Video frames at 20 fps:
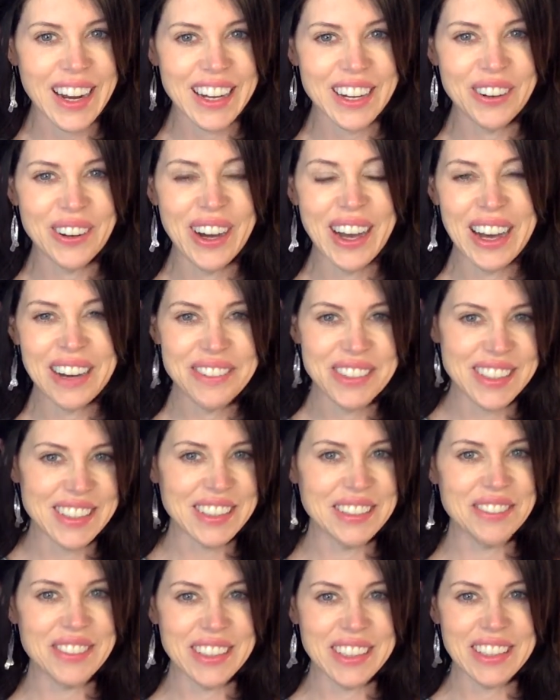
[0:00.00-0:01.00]
I don't have a
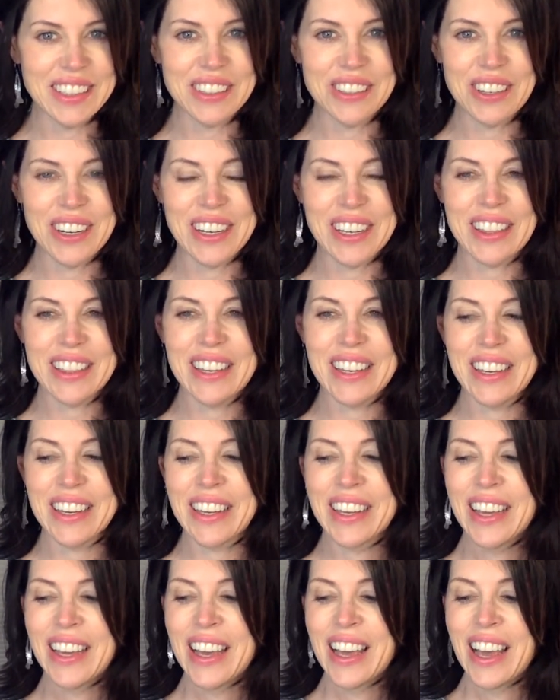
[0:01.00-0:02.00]
TV or
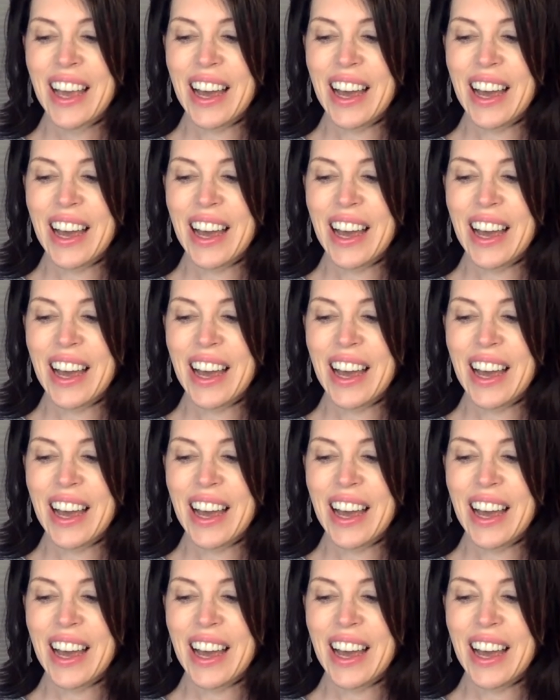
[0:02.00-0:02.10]
anything.